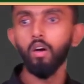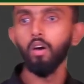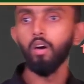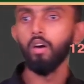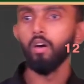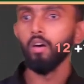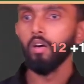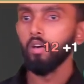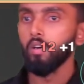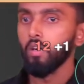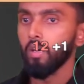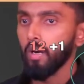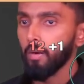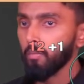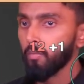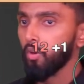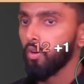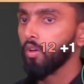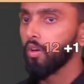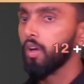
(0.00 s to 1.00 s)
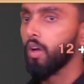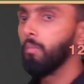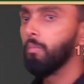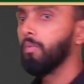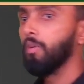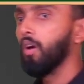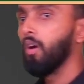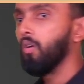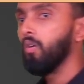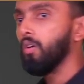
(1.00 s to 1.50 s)
I'm going to
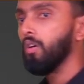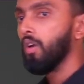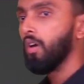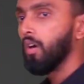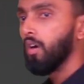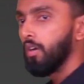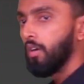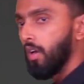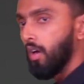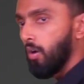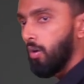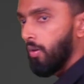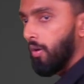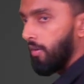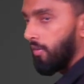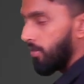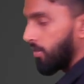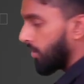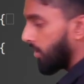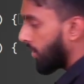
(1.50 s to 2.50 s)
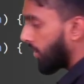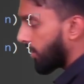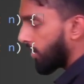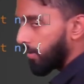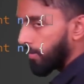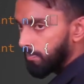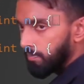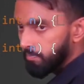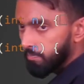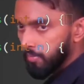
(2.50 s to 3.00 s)
come down. Now I
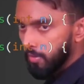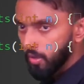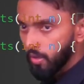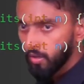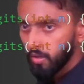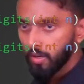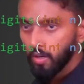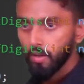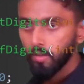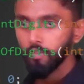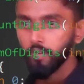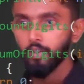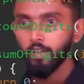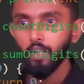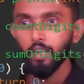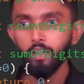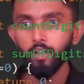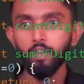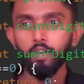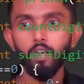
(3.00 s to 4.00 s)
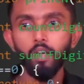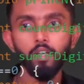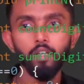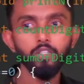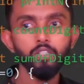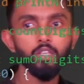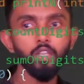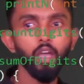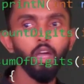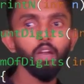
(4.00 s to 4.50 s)
will here I will tell
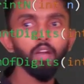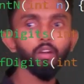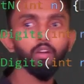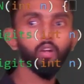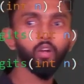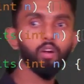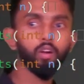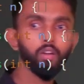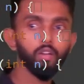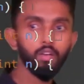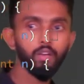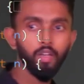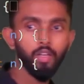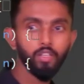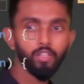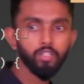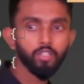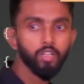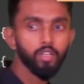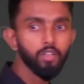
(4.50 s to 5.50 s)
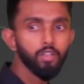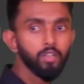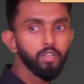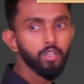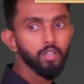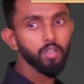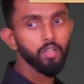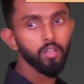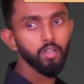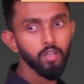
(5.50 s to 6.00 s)

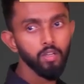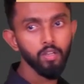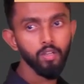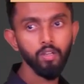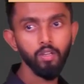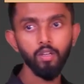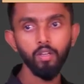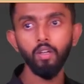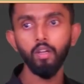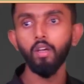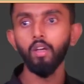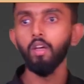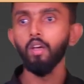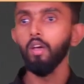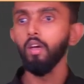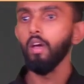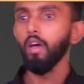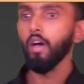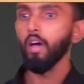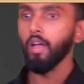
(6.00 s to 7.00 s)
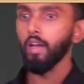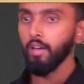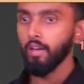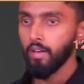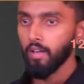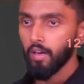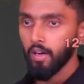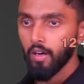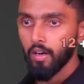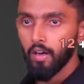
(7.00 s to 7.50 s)
scan.nextint,
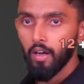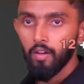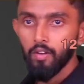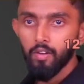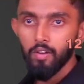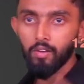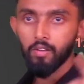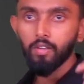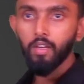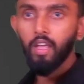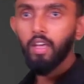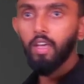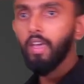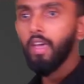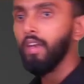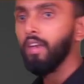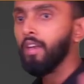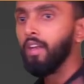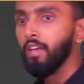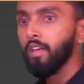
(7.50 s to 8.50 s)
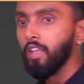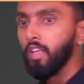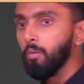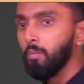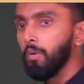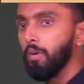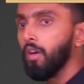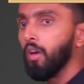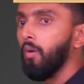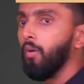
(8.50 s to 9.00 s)
and I'll take n and
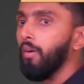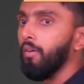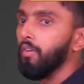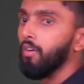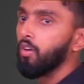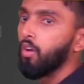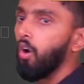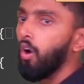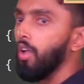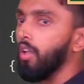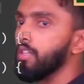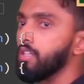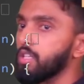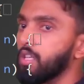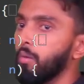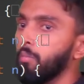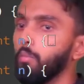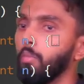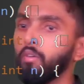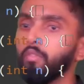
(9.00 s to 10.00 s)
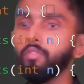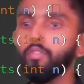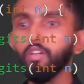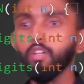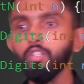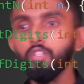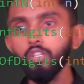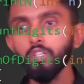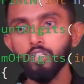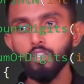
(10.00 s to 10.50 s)
keep it. Now I will call sum of
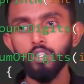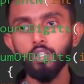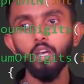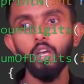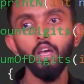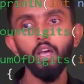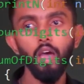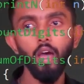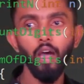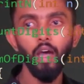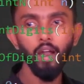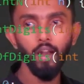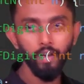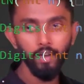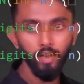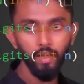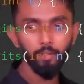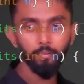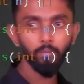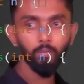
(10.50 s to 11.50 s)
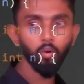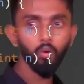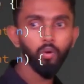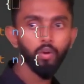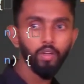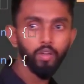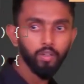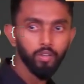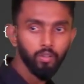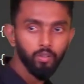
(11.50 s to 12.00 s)
digits, and I'm
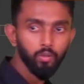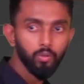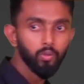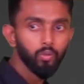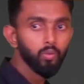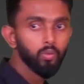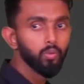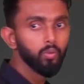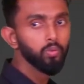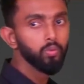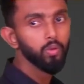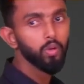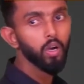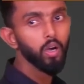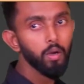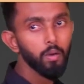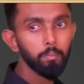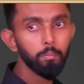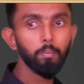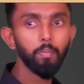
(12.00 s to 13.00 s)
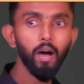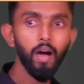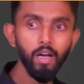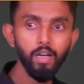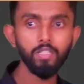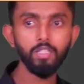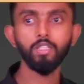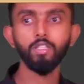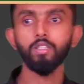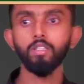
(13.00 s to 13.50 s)
going to
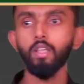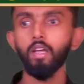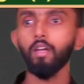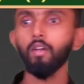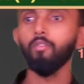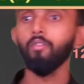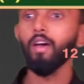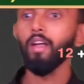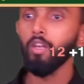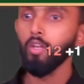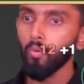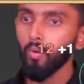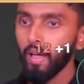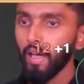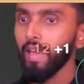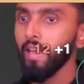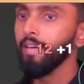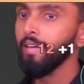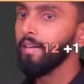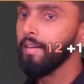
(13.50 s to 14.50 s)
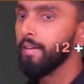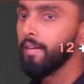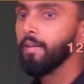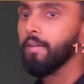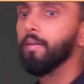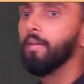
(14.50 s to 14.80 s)
pass that value n.